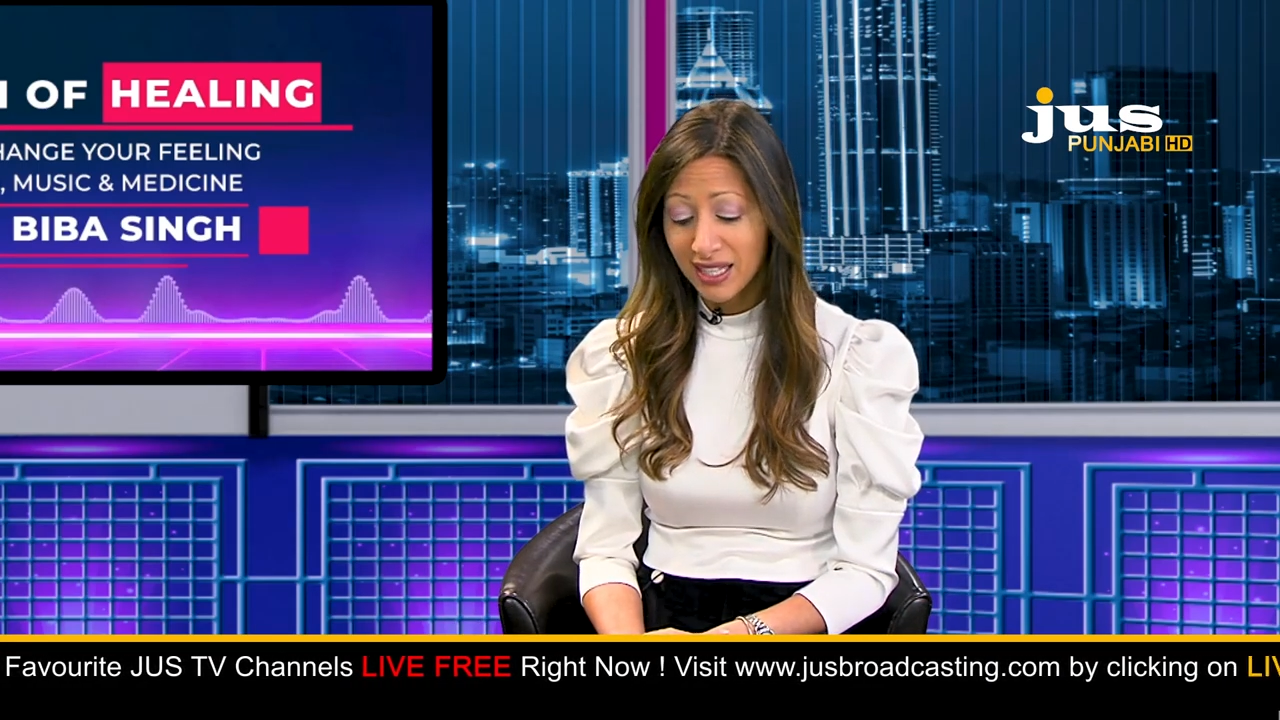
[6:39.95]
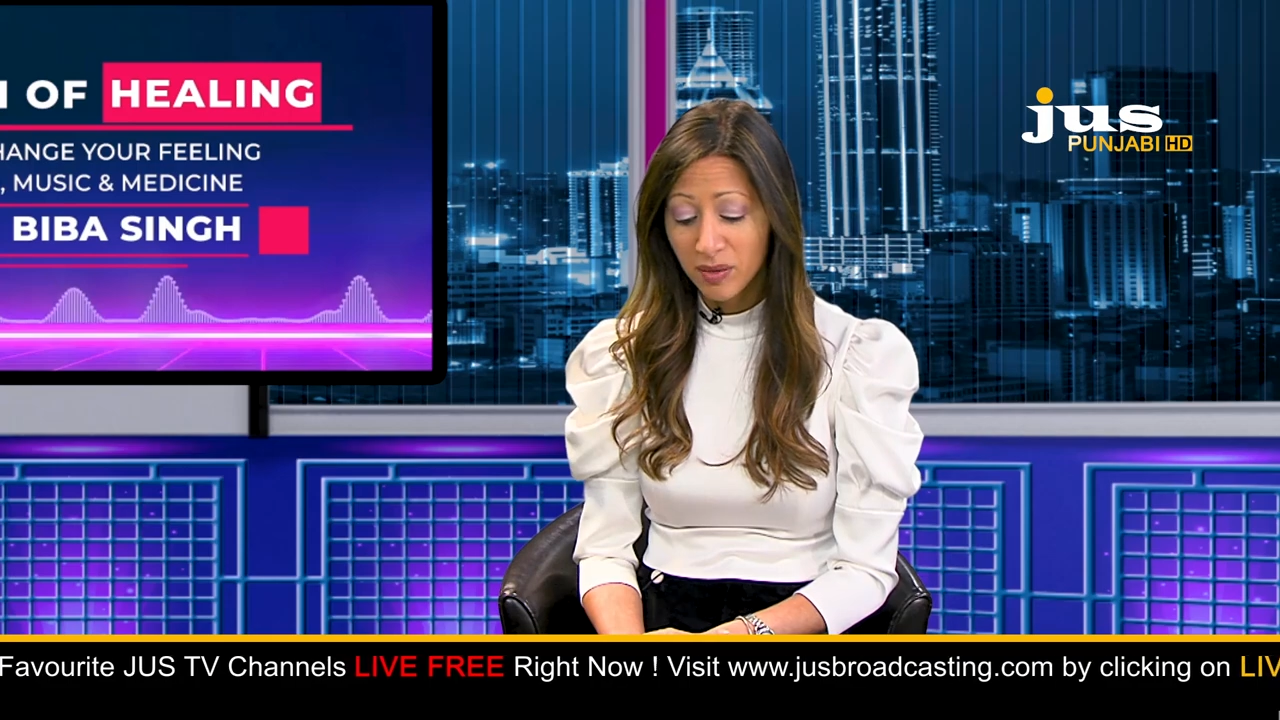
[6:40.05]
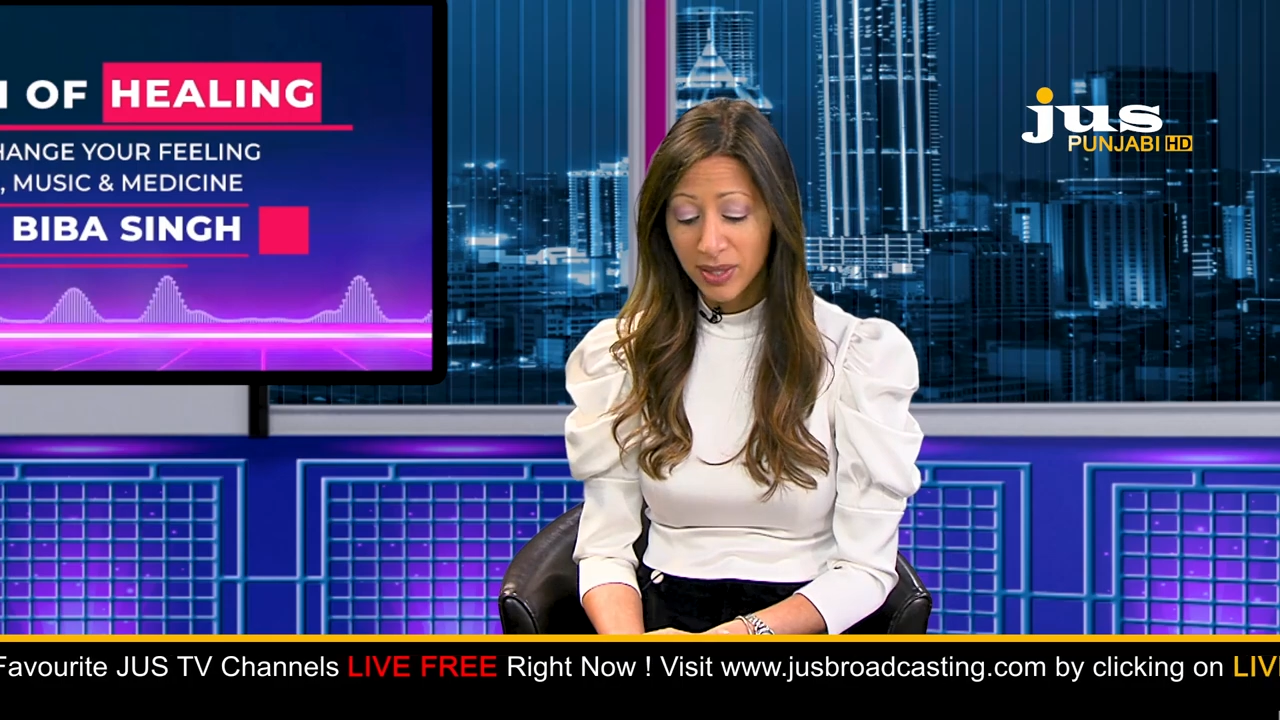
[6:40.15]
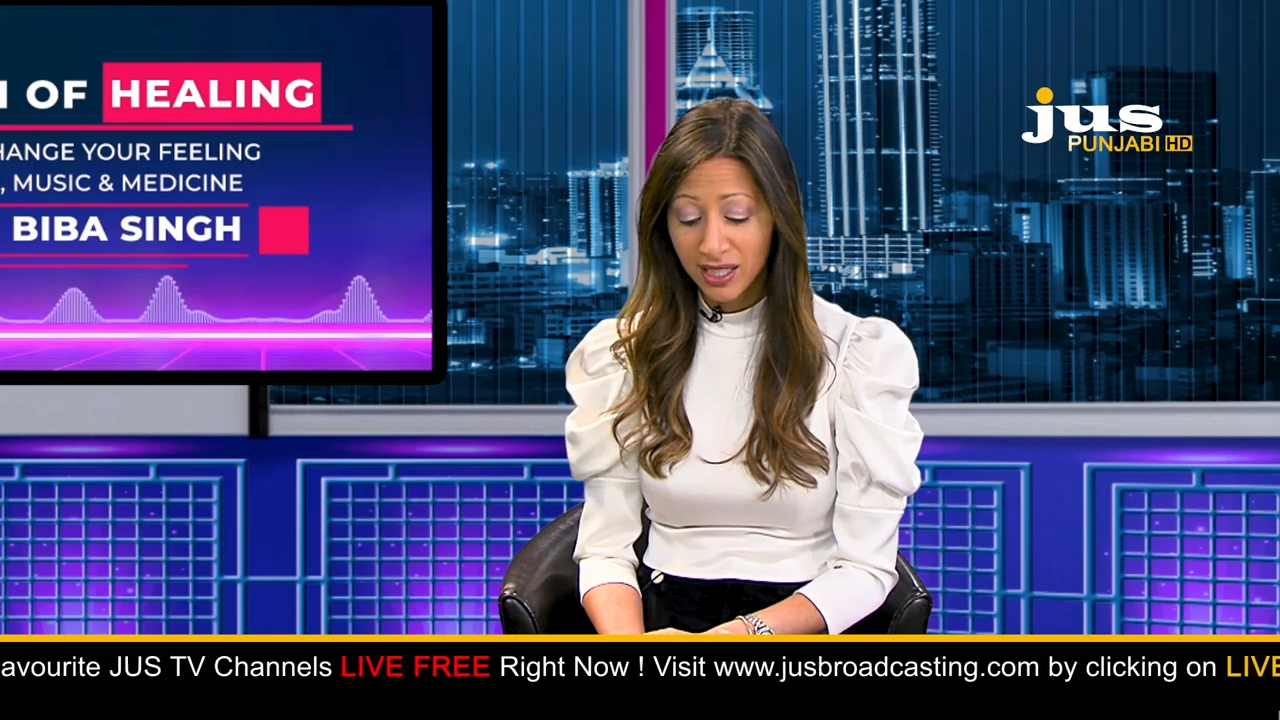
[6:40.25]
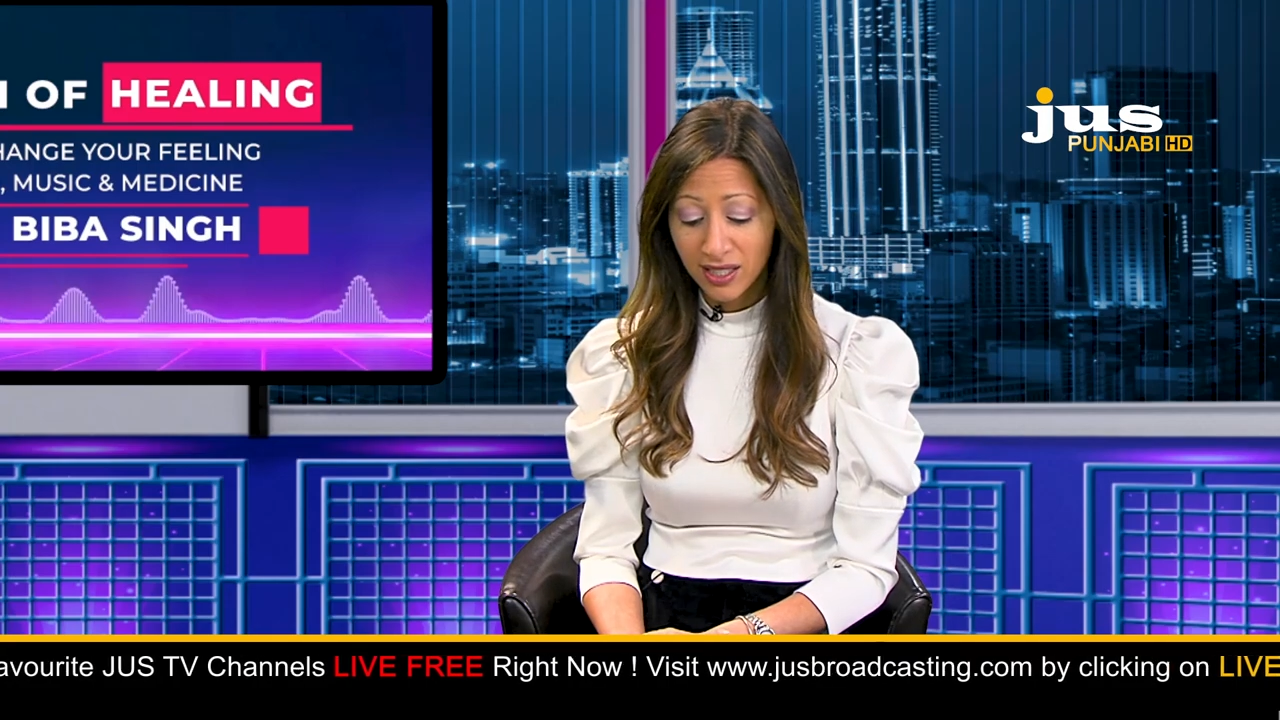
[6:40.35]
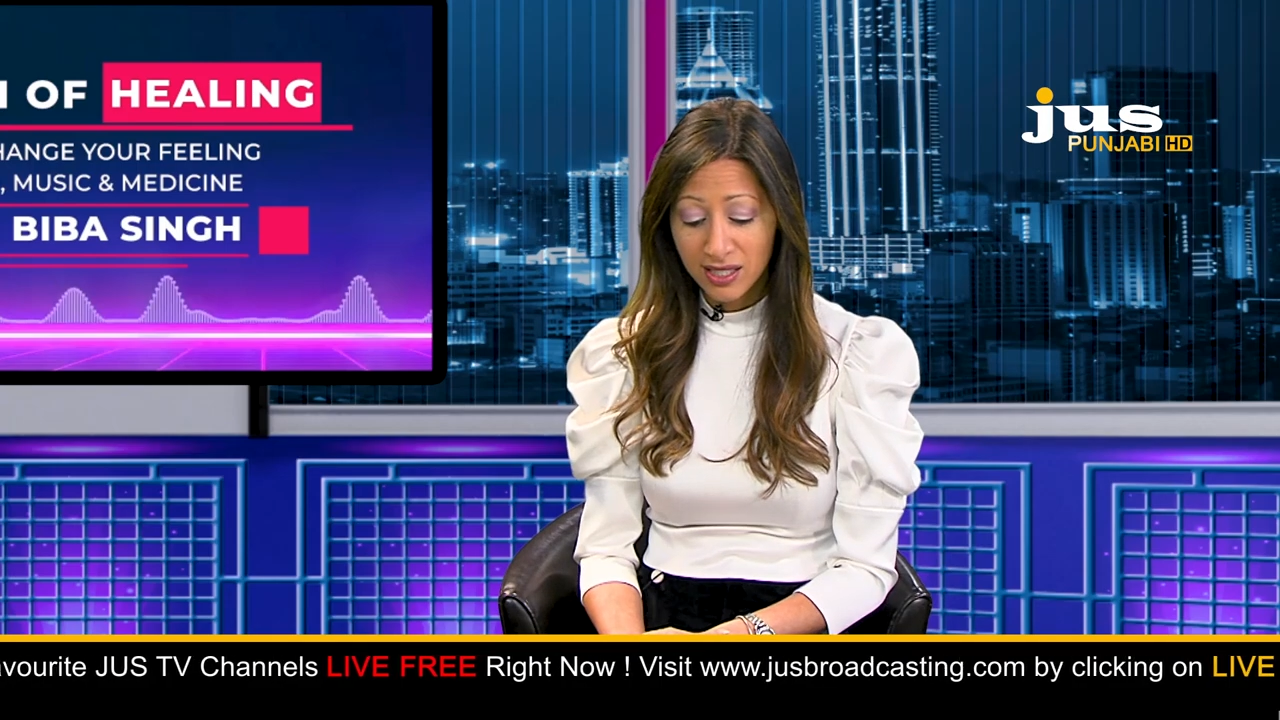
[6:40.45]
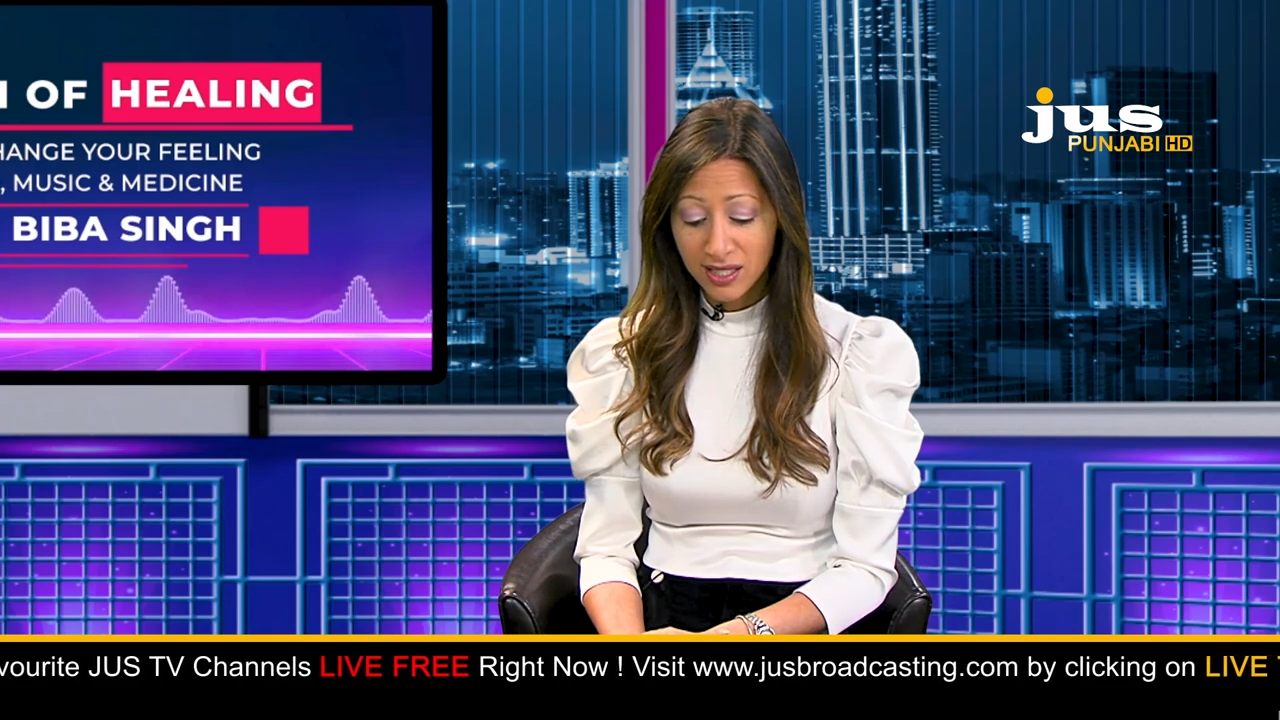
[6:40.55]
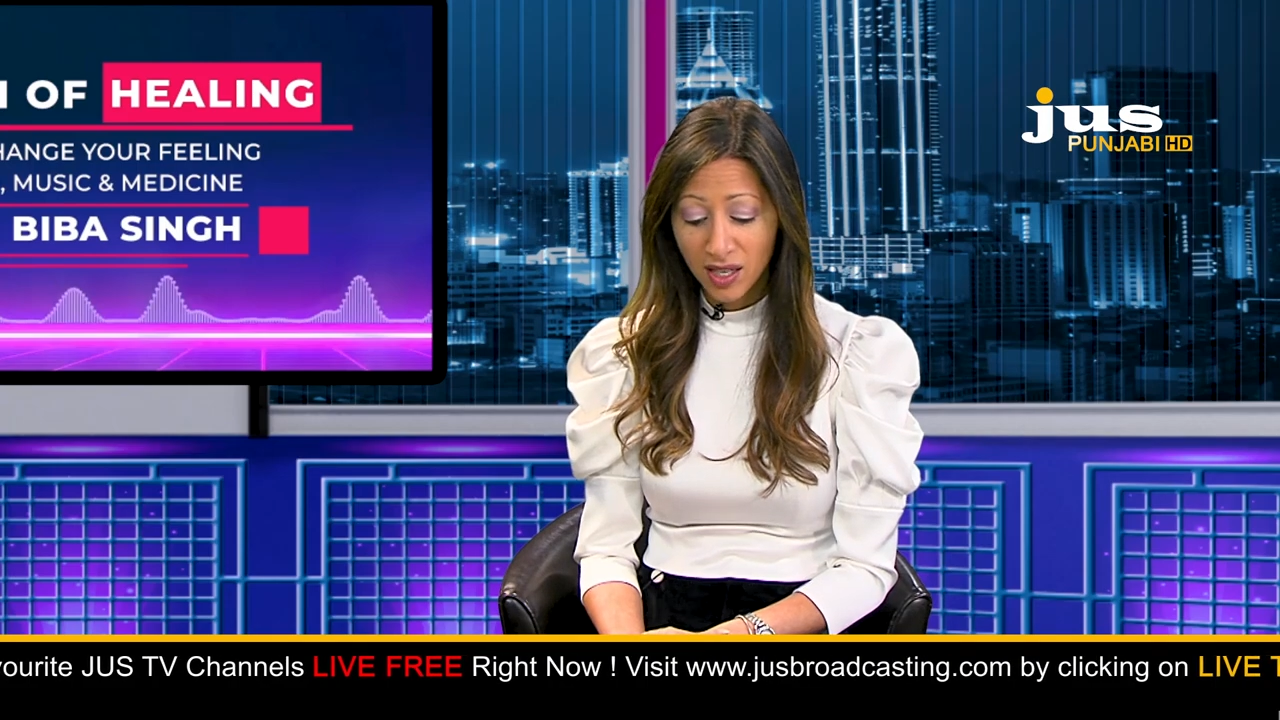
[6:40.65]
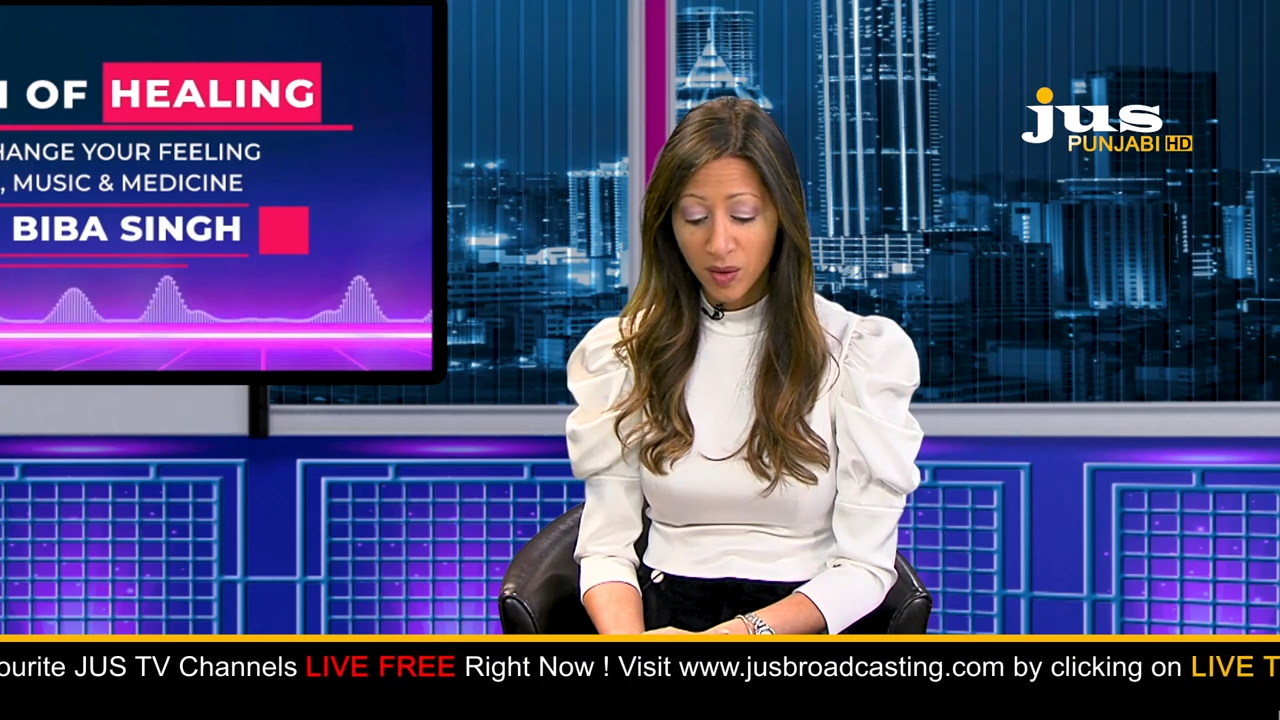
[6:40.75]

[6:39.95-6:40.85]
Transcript: thing because